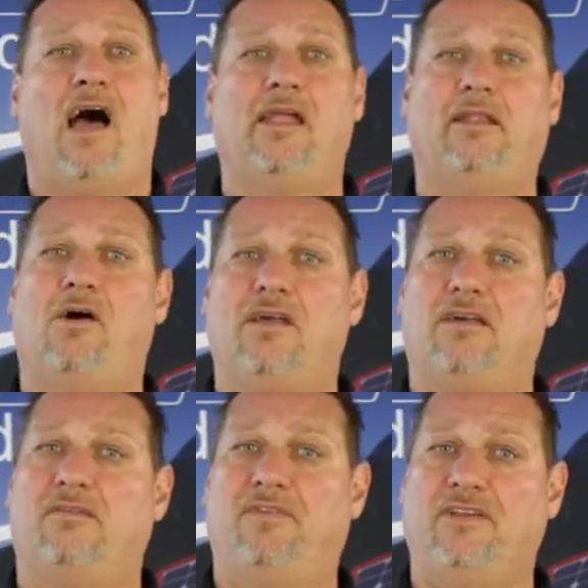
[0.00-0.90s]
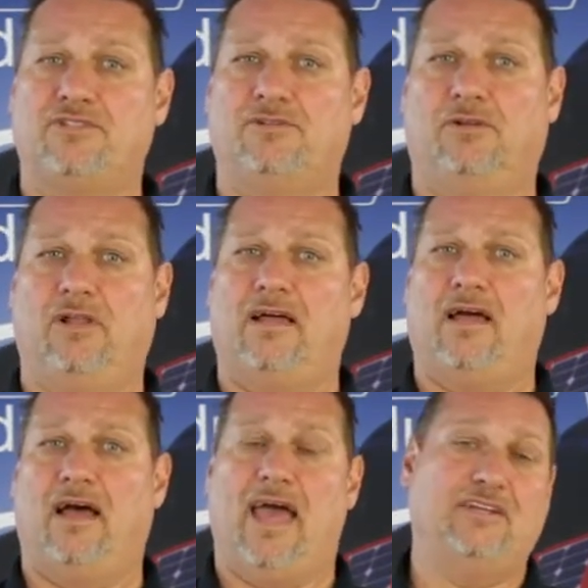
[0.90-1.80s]
Unlike a conventional
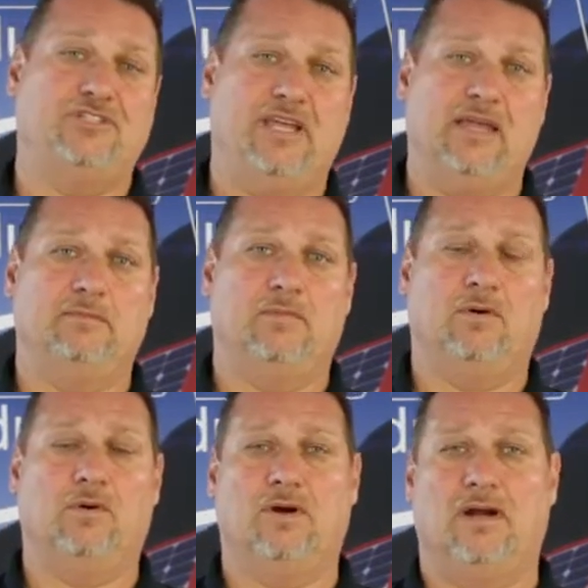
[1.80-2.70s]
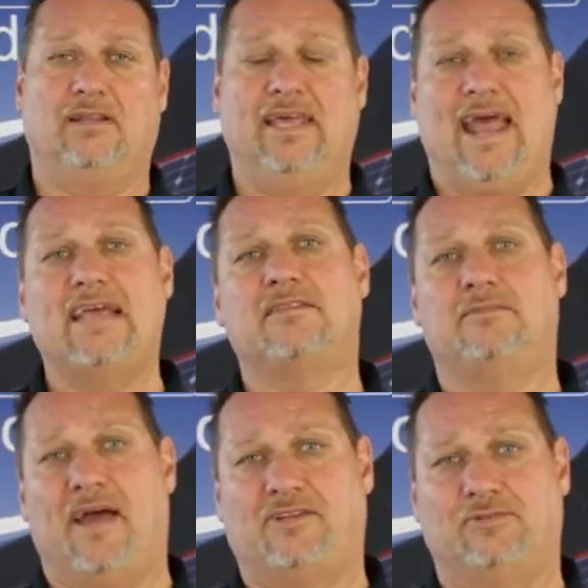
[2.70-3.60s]
AGM or a lead acid
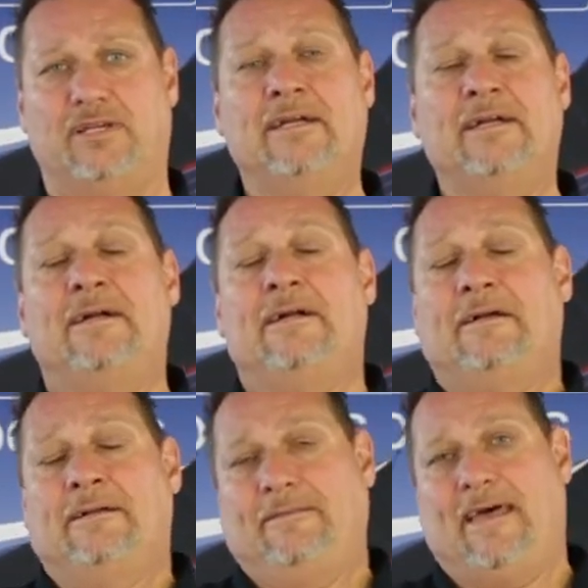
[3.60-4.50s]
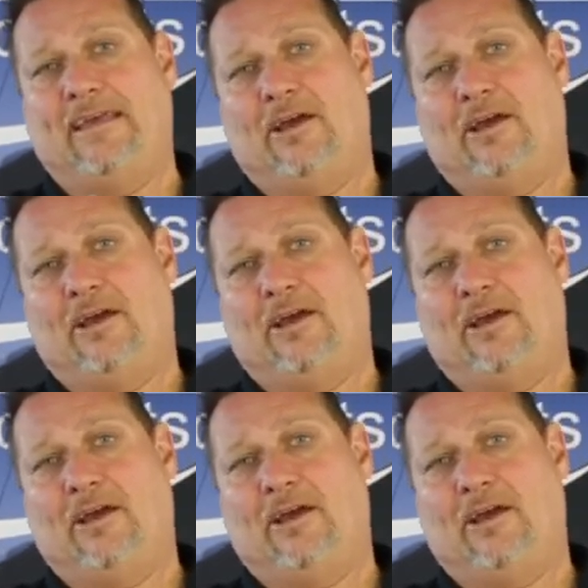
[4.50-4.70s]
battery, they go